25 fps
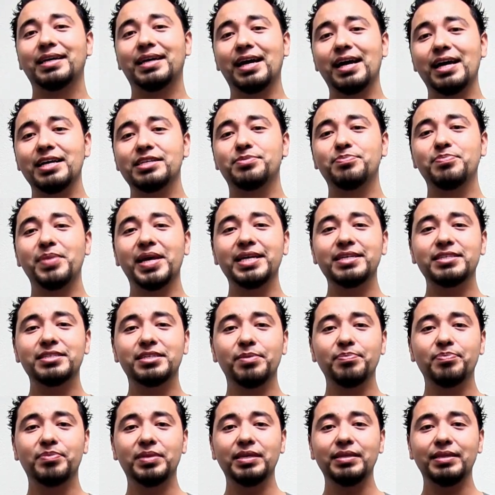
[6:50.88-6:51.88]
Guys, make
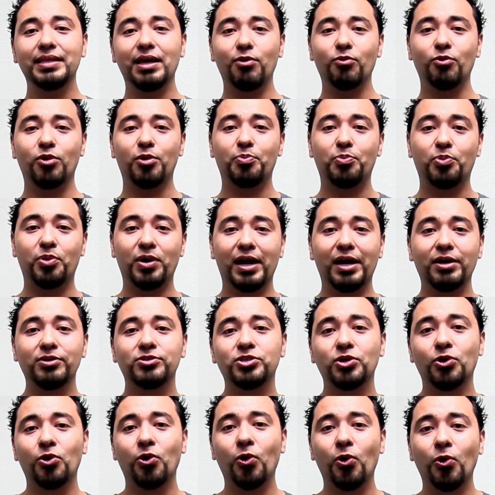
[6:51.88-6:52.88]
something that we're
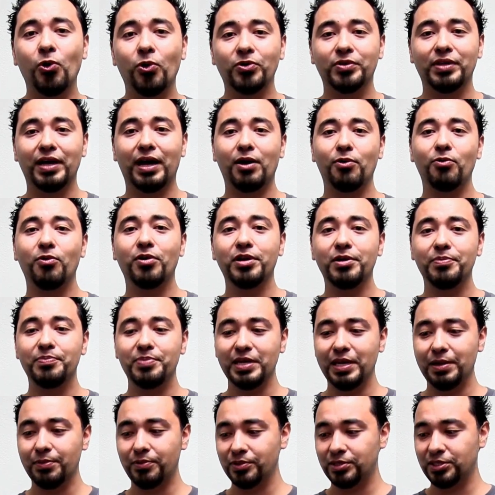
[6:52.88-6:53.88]
proud to hold. I want to
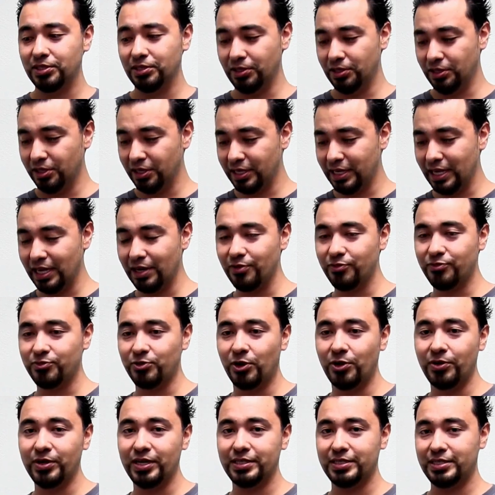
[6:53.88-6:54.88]
be able to look at a
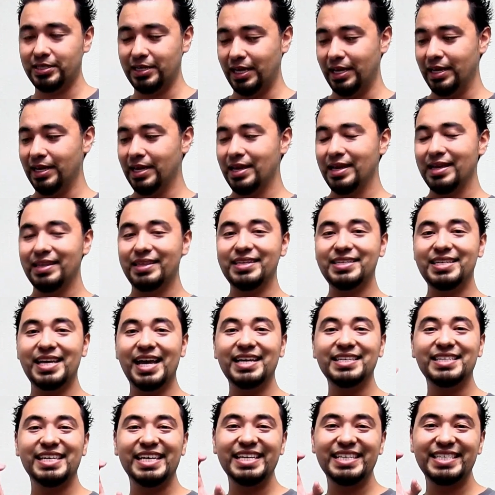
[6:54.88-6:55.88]
phone and say, this
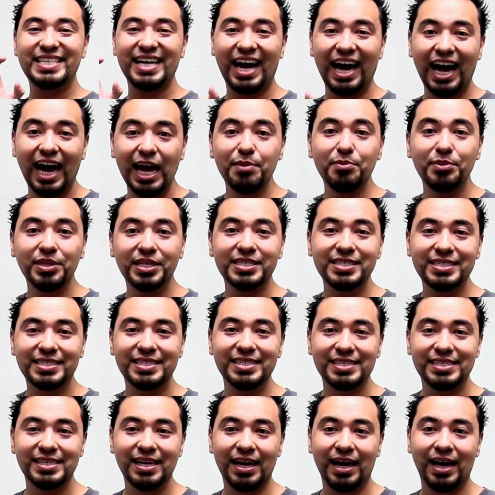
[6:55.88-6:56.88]
has a timeless
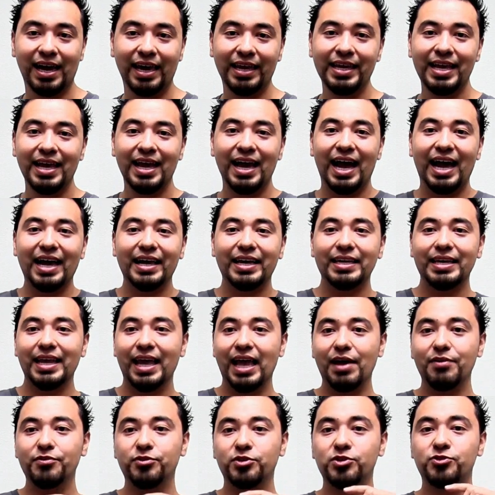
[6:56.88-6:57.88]
design. I can
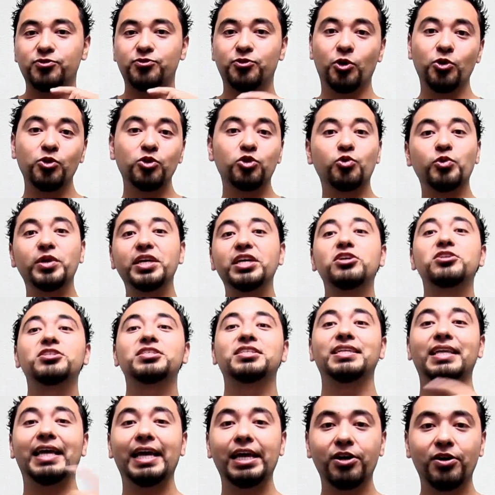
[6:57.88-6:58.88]
have this phone 3
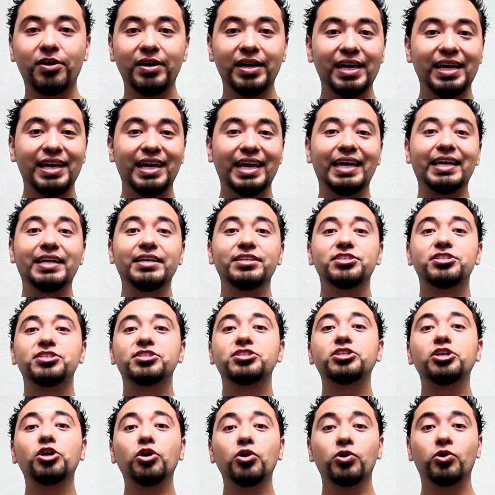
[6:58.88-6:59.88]
years later, and it's
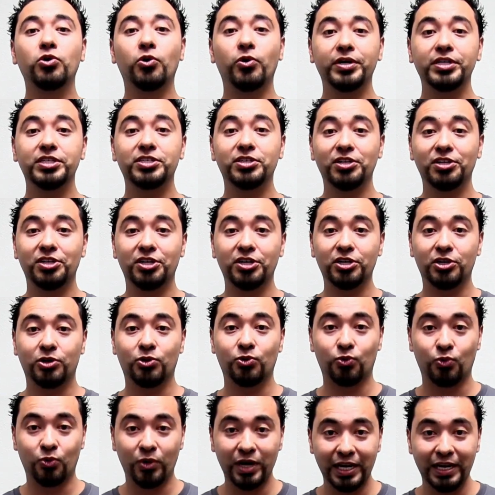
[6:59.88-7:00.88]
still going to
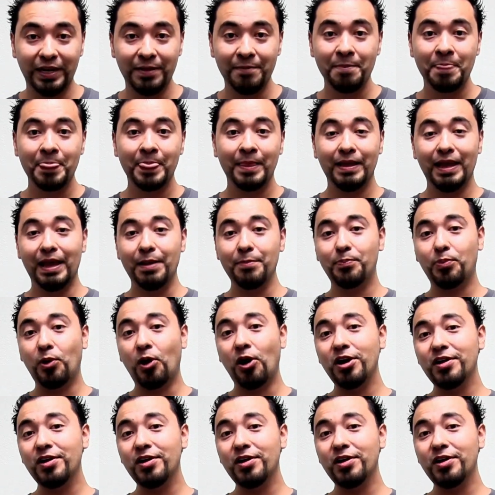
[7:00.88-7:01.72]
look great. And